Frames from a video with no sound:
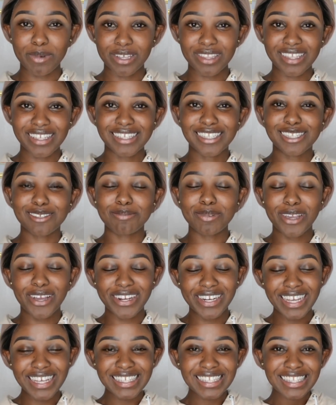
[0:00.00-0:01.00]
about this, to be
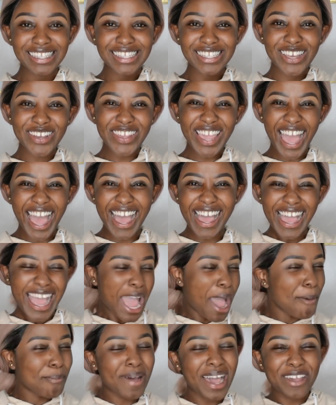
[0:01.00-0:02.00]
honest. So yeah,
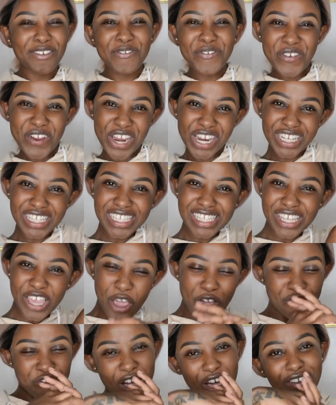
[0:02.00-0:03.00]
my first
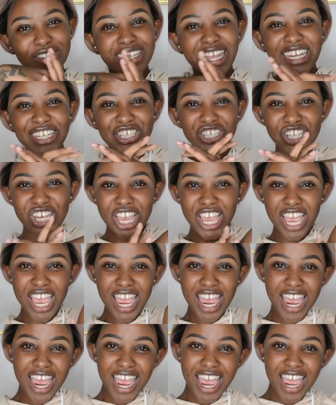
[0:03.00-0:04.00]
foundation.
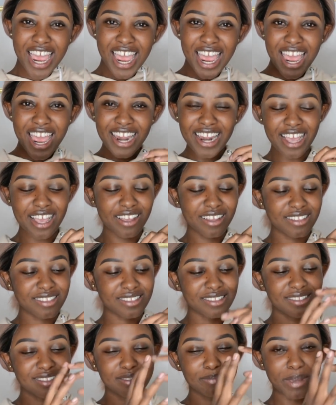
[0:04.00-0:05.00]

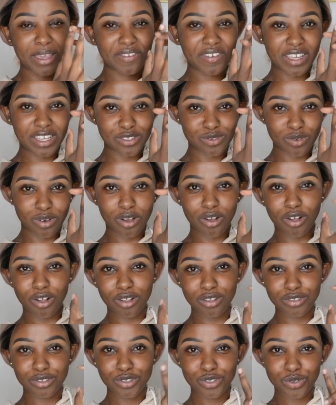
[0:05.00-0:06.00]
My fingers were
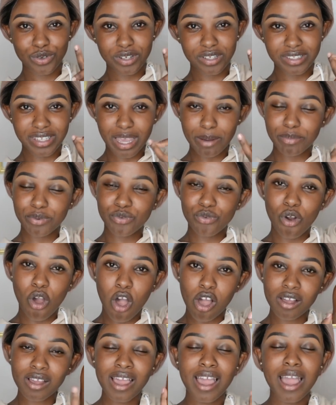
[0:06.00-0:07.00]
all twirled up
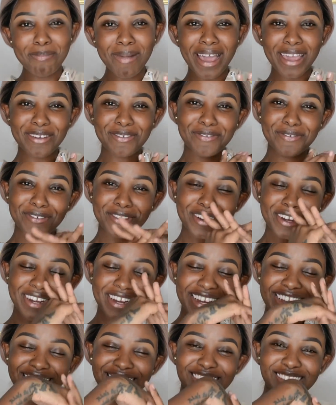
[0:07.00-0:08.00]
wrong. My
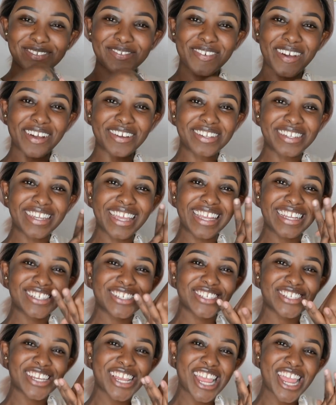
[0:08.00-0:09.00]
first
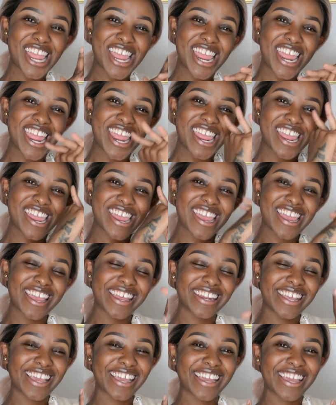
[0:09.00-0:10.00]

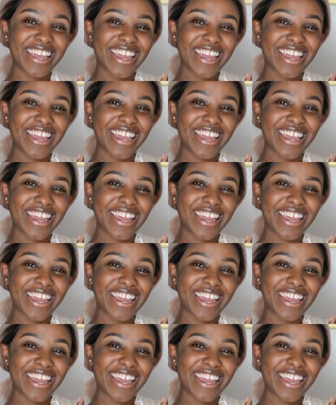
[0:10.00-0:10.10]
foundation